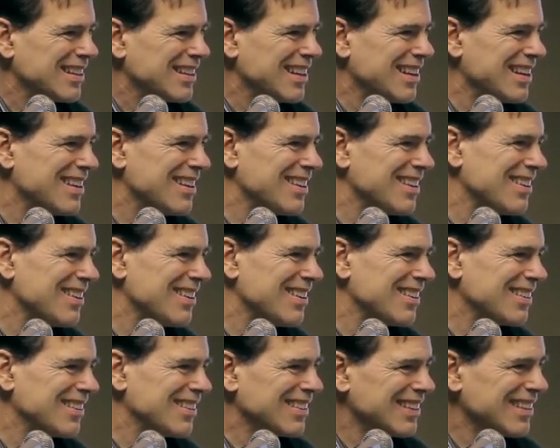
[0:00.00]

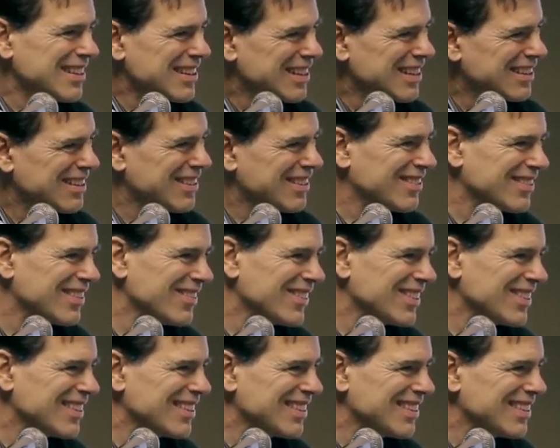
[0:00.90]
air, lakes,
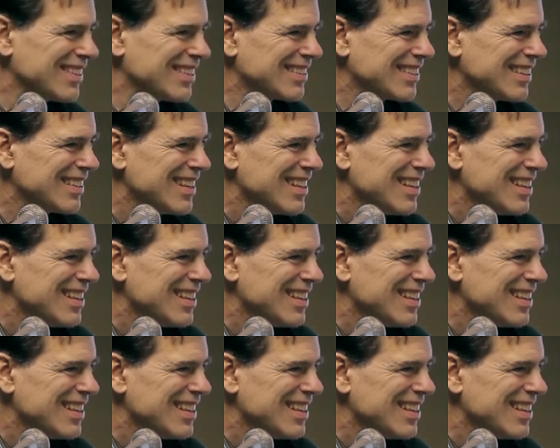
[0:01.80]
rivers.